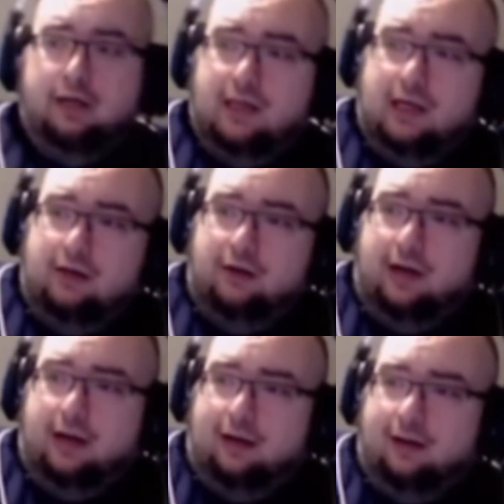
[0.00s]
dent in your
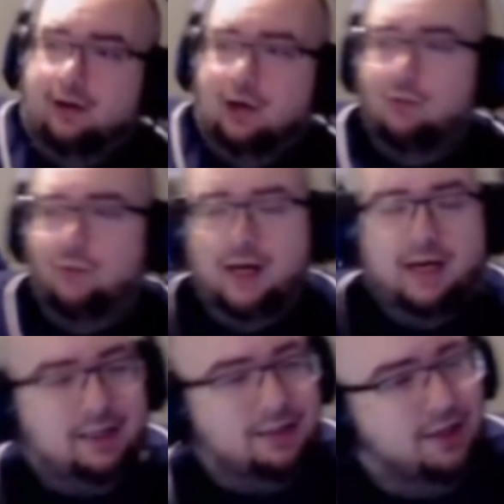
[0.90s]
head. Oh,
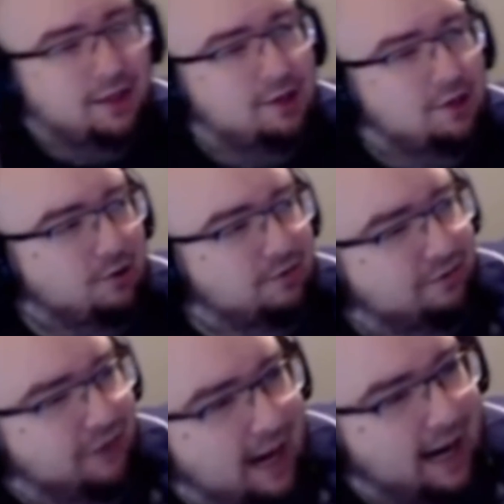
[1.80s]
Wings, you're
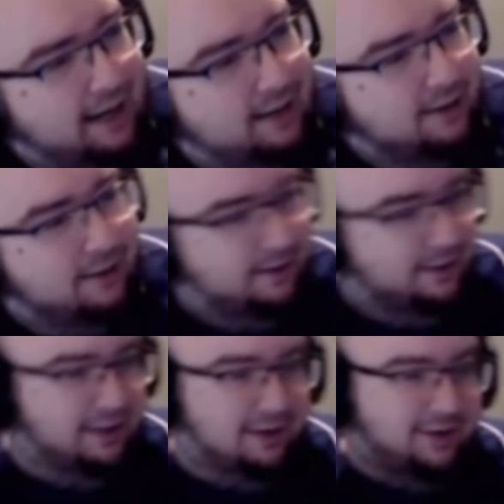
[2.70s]
fat.
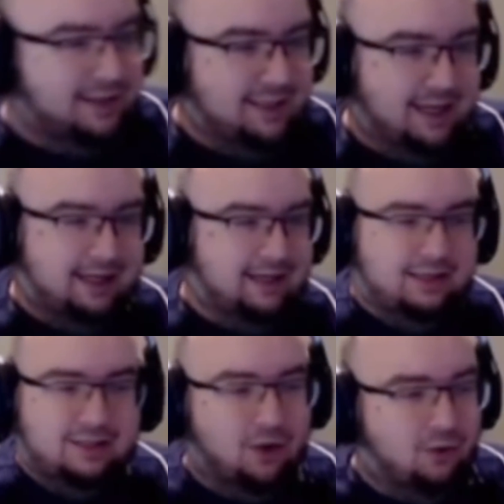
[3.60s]
You know, it's like
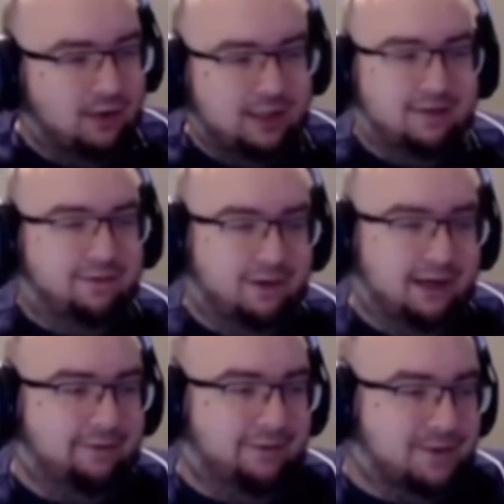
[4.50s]
totally different
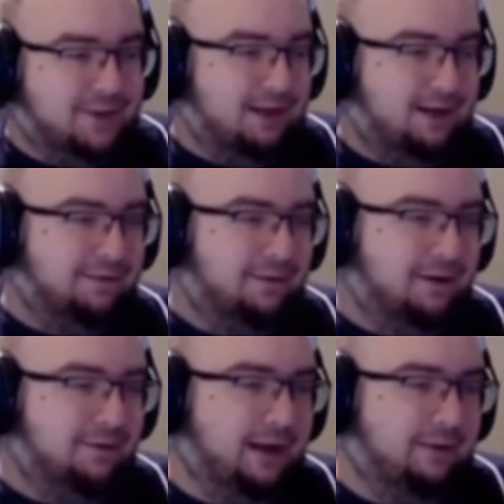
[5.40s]
levels
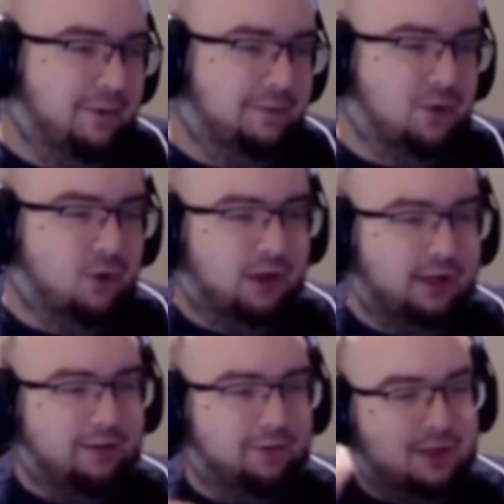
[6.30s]
of trolling
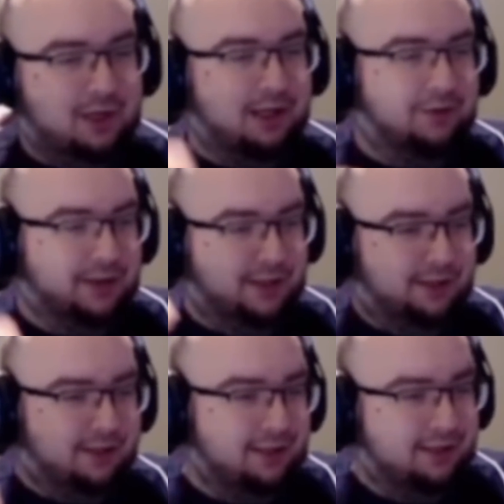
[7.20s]
that we're dealing with
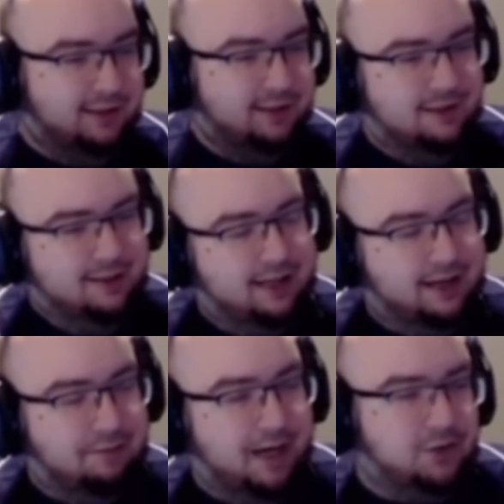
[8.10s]
here.
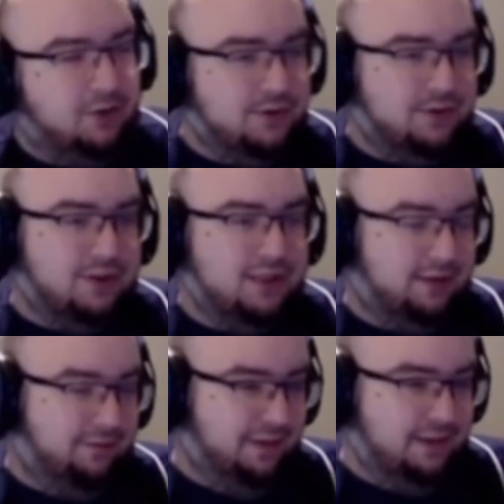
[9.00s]
Like, my trolls are
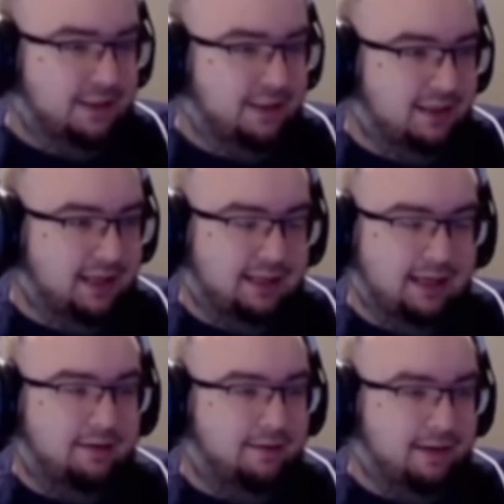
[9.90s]
sycophants. Like,
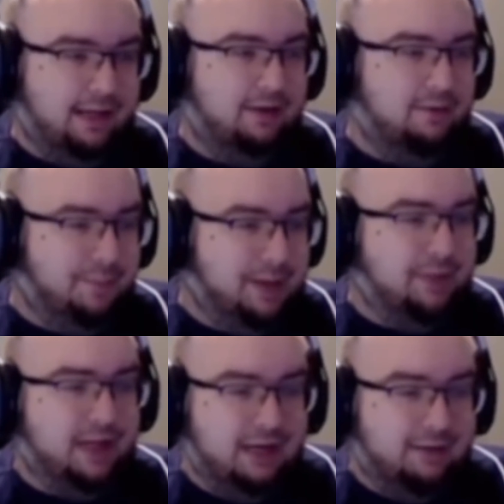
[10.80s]
they're people
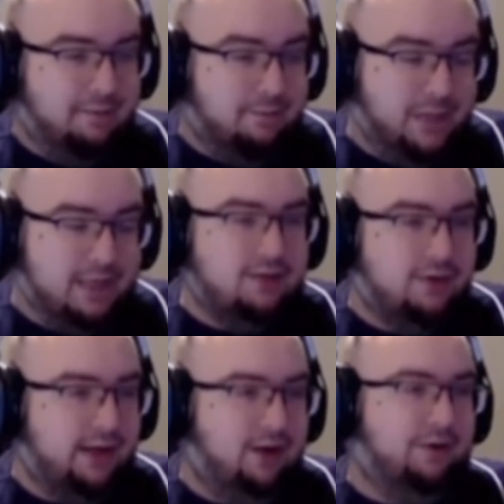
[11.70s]
that need mental
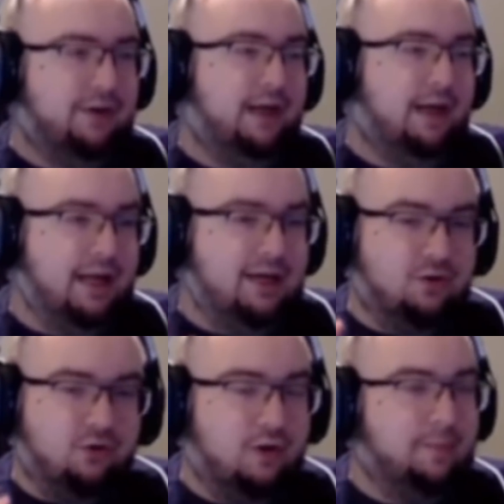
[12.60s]
health and they do
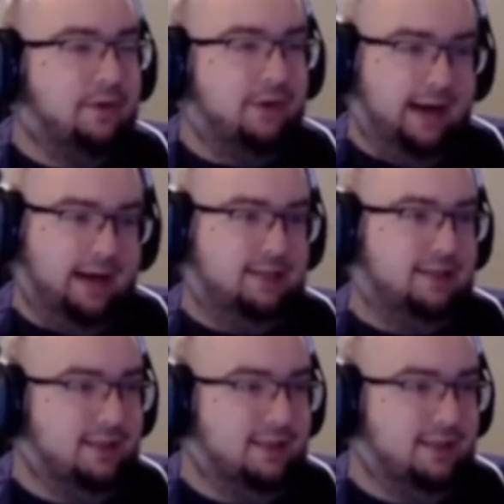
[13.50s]
criminal acts.